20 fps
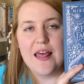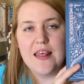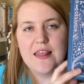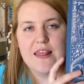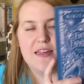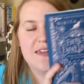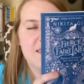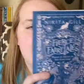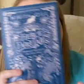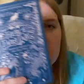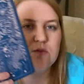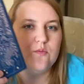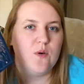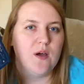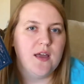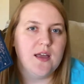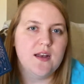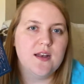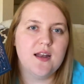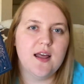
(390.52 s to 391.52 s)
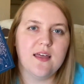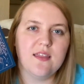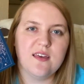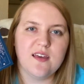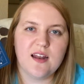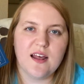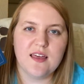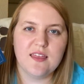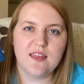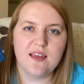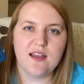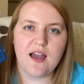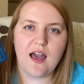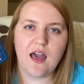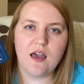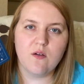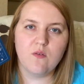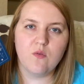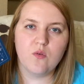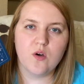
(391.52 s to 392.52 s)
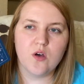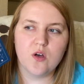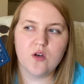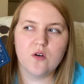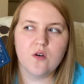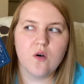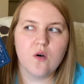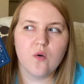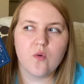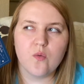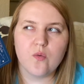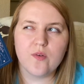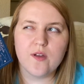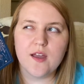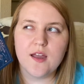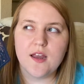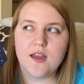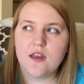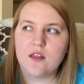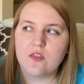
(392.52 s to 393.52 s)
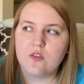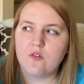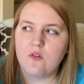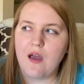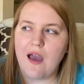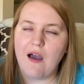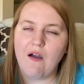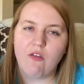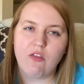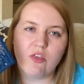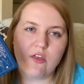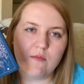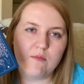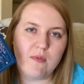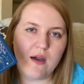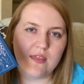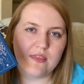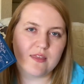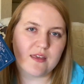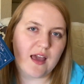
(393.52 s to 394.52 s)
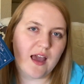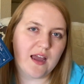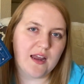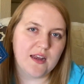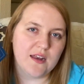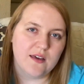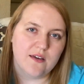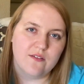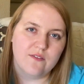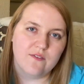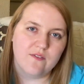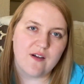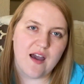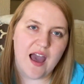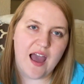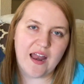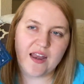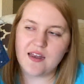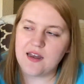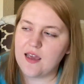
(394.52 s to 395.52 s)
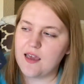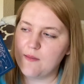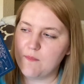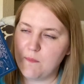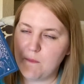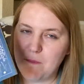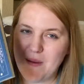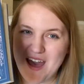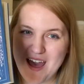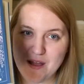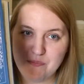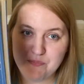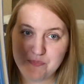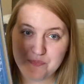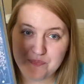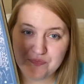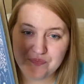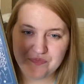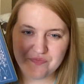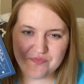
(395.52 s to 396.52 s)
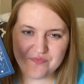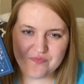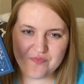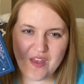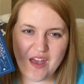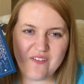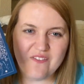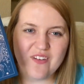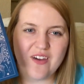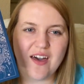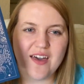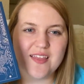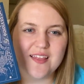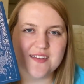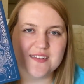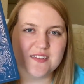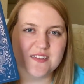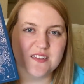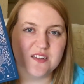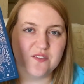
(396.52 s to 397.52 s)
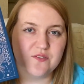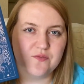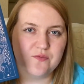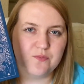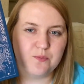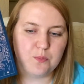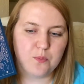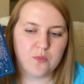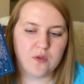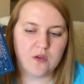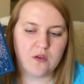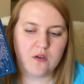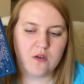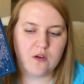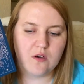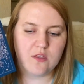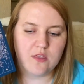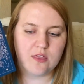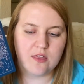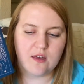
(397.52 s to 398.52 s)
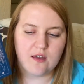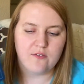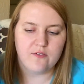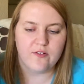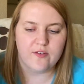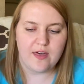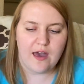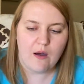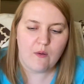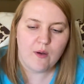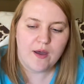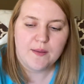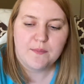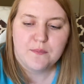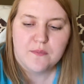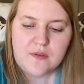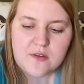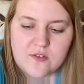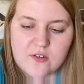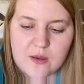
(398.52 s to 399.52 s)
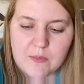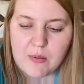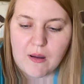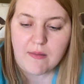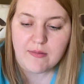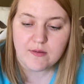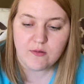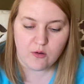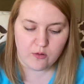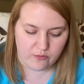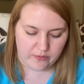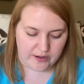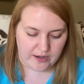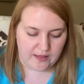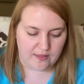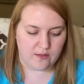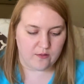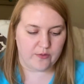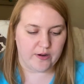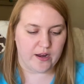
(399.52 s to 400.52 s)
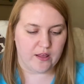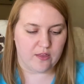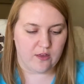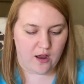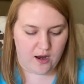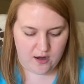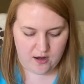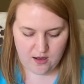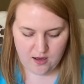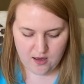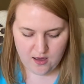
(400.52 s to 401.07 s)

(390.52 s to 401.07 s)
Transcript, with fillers: This is one that I think I will read throughout the month kind of at night in bed. I feel like this is a good thing for that one. So I probably won't read it in the readathon.